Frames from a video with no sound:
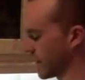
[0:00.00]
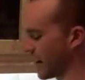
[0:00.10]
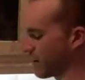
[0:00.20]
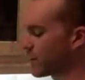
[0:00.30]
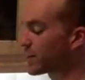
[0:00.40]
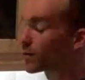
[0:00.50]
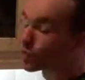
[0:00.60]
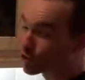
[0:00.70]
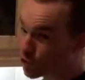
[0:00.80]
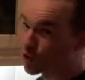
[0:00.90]
Then everything
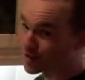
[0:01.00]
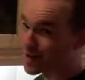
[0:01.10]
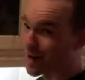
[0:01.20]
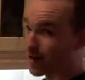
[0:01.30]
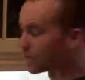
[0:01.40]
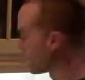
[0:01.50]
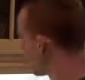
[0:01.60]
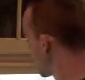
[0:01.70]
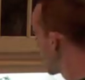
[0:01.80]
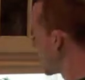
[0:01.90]
will cook down,
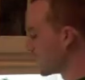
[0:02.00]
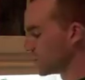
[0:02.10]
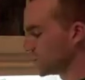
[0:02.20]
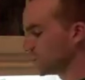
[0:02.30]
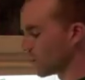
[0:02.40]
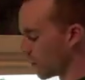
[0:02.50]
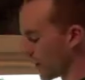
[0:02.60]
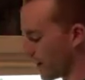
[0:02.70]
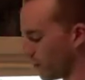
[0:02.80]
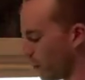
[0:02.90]

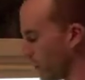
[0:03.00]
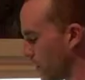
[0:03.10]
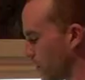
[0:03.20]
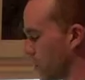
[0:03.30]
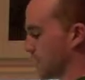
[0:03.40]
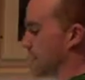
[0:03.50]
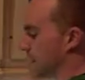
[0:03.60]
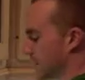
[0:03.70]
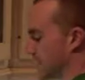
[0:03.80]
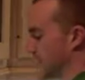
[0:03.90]
so it will
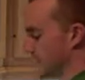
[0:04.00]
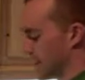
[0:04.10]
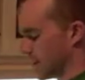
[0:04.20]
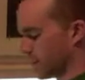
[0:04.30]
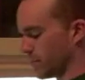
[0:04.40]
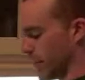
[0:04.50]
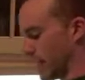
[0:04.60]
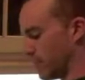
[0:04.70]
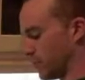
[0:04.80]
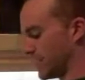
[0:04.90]
be
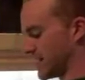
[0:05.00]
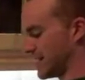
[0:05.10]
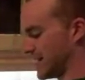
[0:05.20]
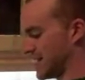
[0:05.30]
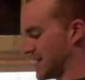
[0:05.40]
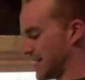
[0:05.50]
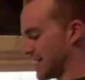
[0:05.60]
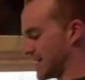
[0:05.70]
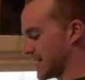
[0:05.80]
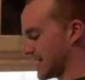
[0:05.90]
able to see